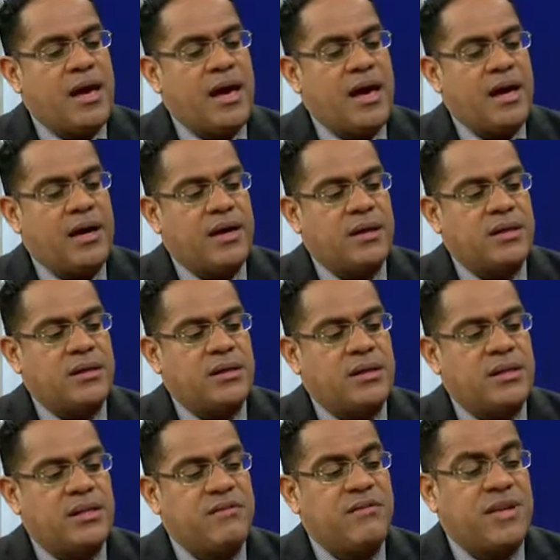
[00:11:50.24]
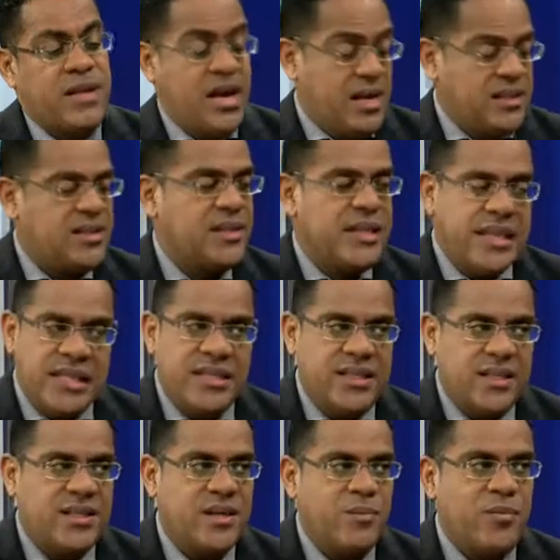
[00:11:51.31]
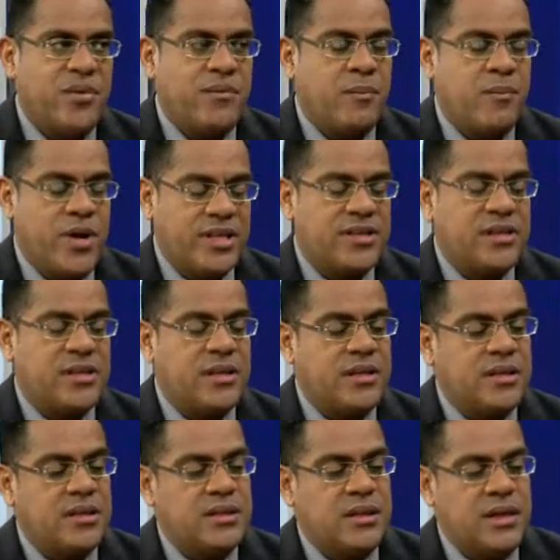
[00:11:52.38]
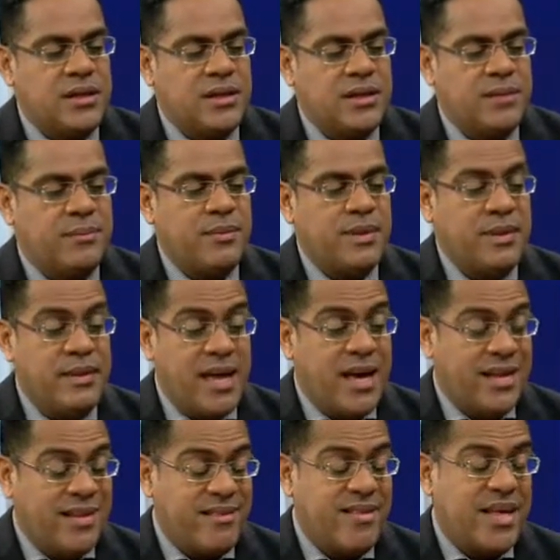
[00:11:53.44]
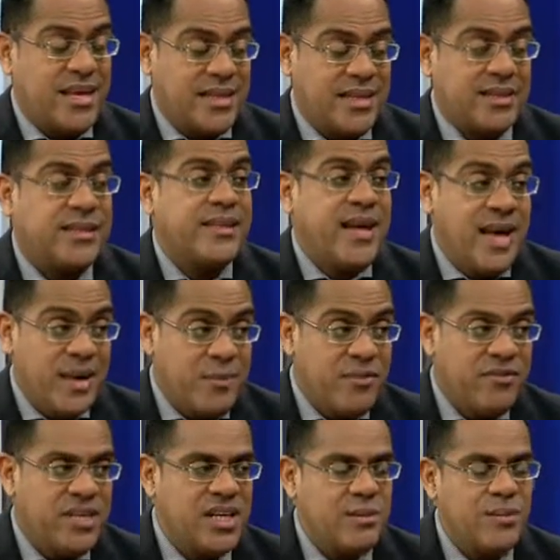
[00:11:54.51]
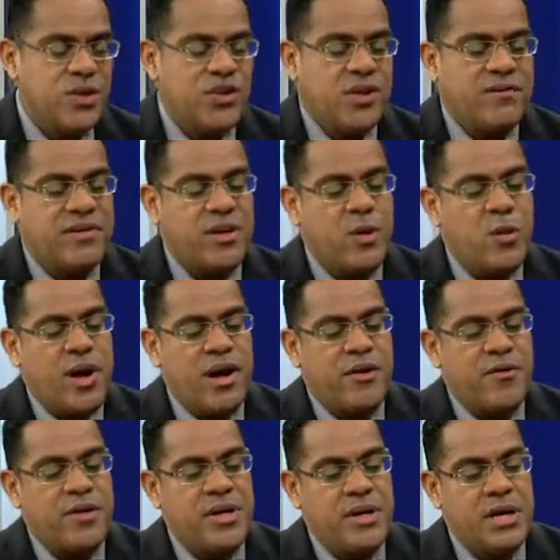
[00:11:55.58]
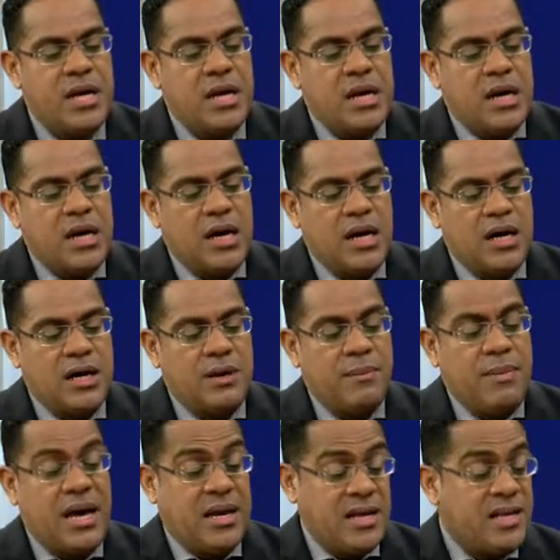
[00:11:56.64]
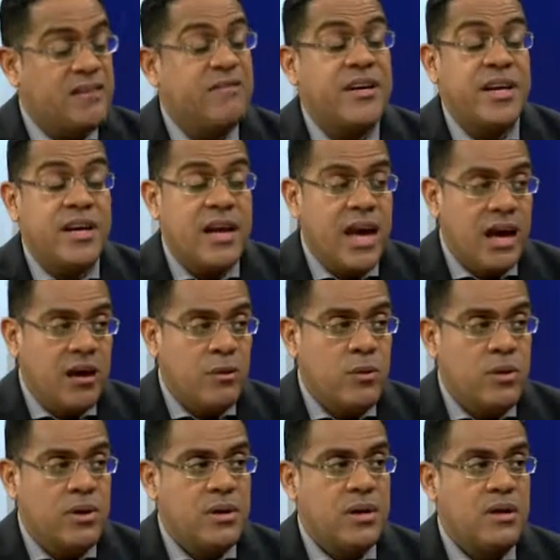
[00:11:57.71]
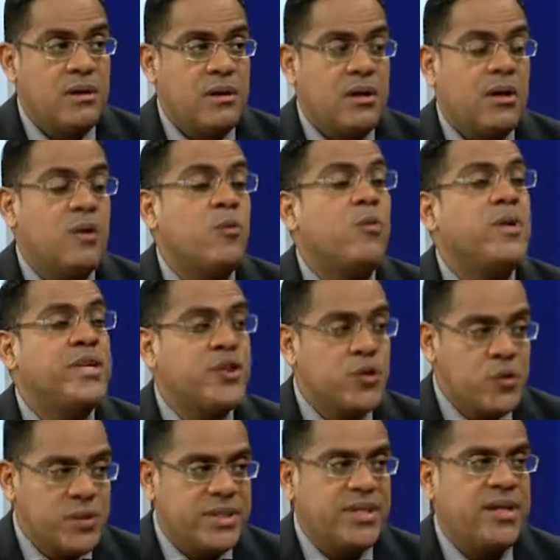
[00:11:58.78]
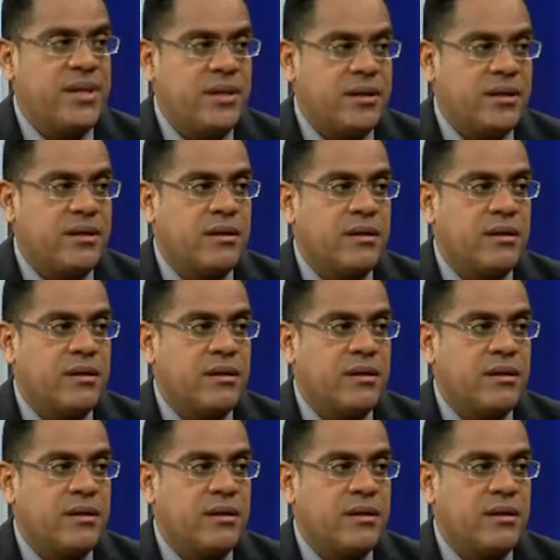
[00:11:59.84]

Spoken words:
And even as the sitting president, at that time of the Commission of Inquiry, and even now, we do take,